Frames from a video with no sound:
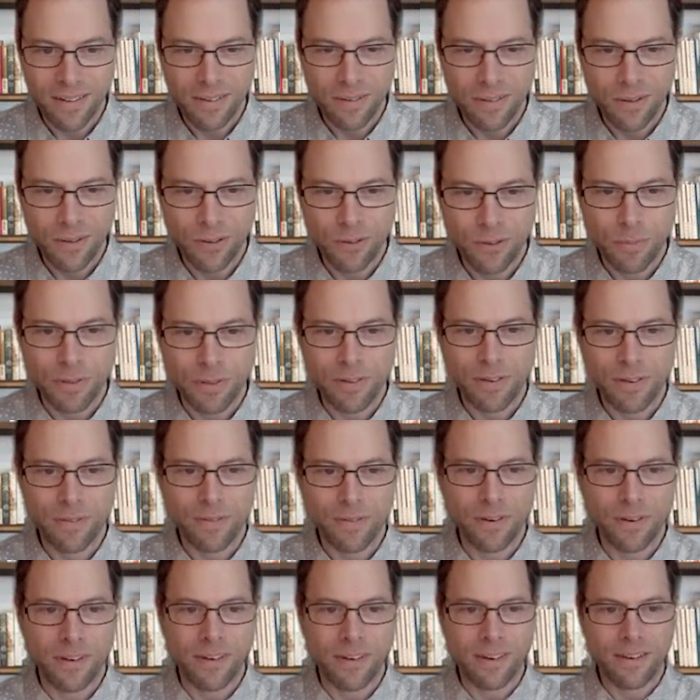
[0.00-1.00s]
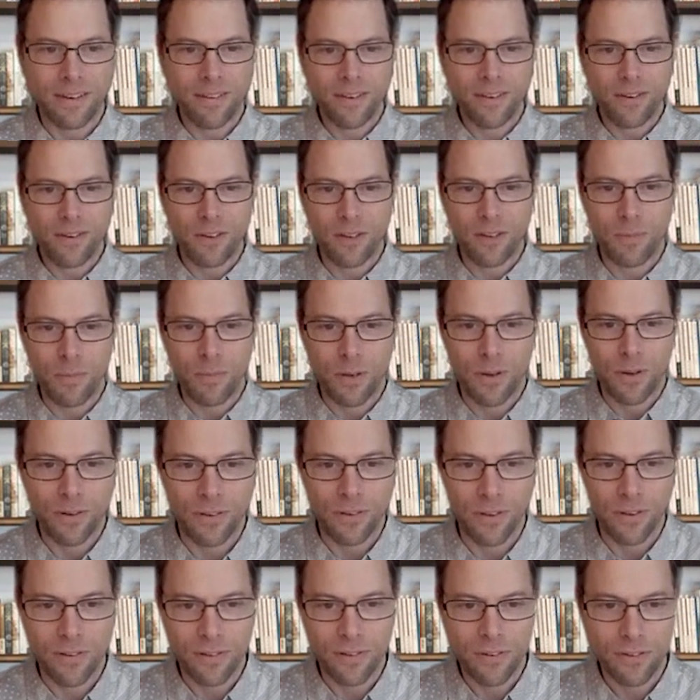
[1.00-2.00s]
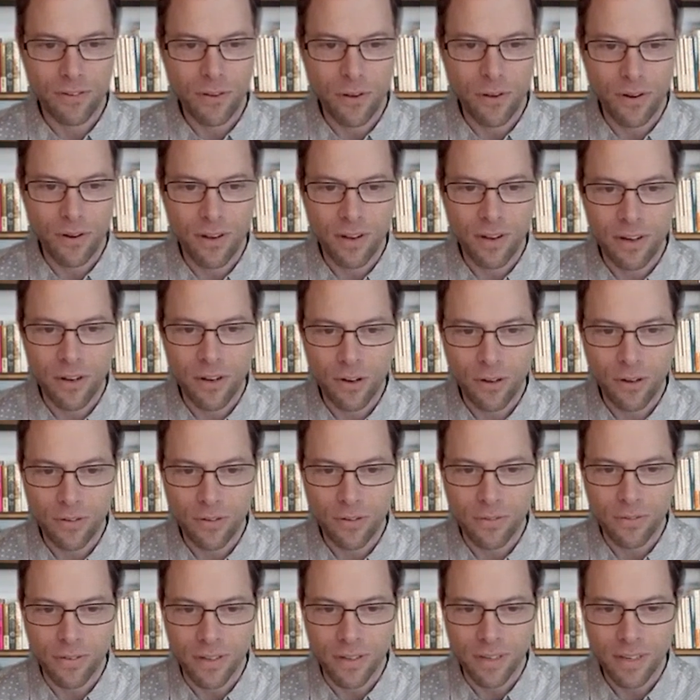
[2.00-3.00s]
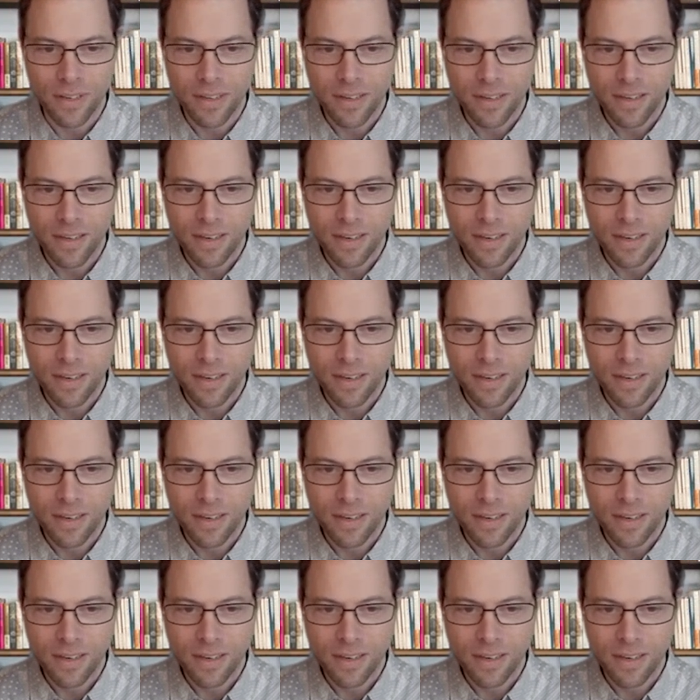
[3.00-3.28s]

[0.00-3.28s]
no specific reason, just because it's so curvy.